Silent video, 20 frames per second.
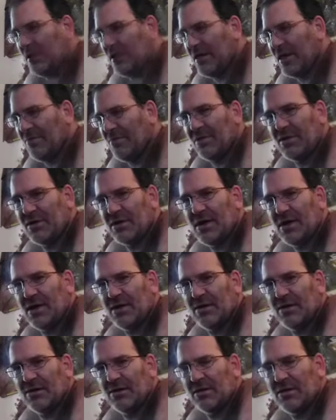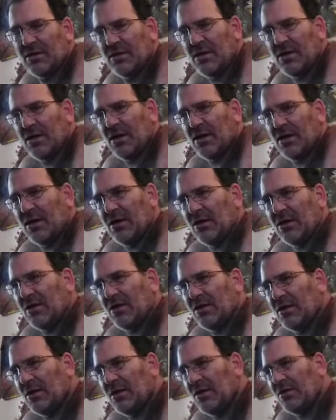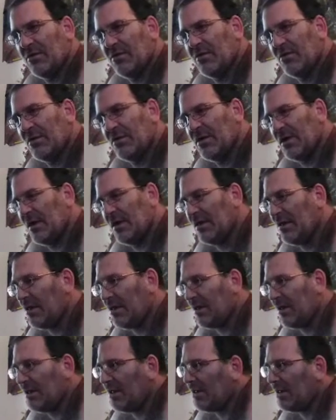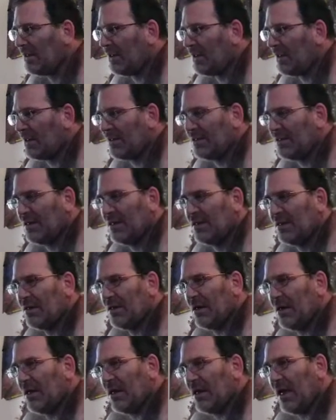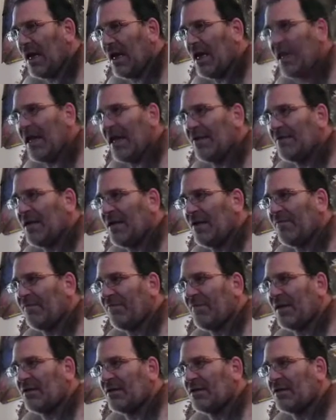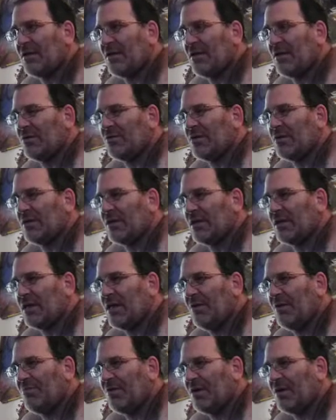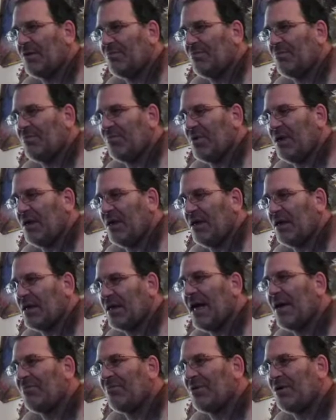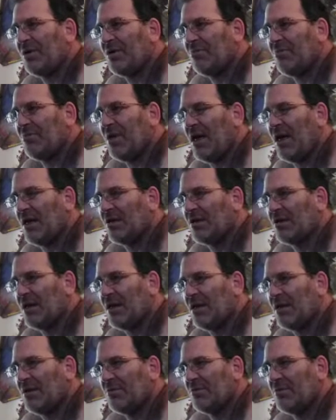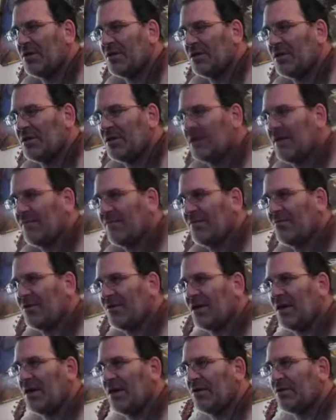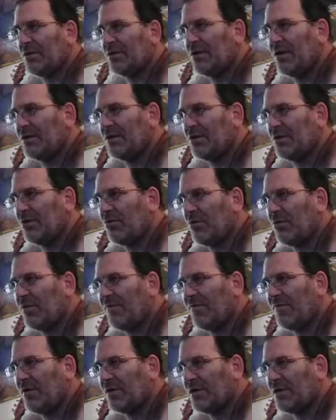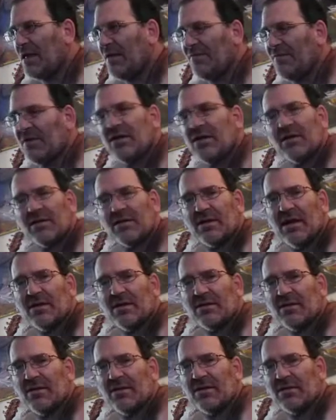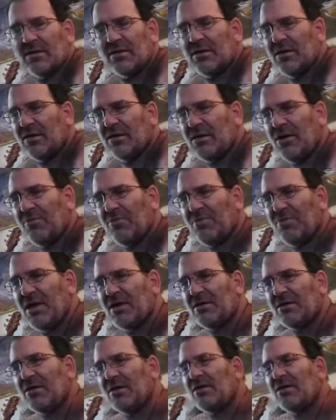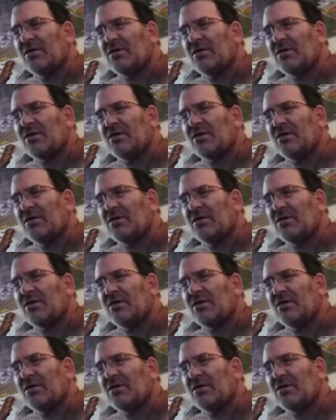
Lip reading: it can't be changed. You know. And there again, like I said, I have to have a vested interest in keeping a copy of the blockchain as much as everybody else does in order for us to have a consensus, and it's all based on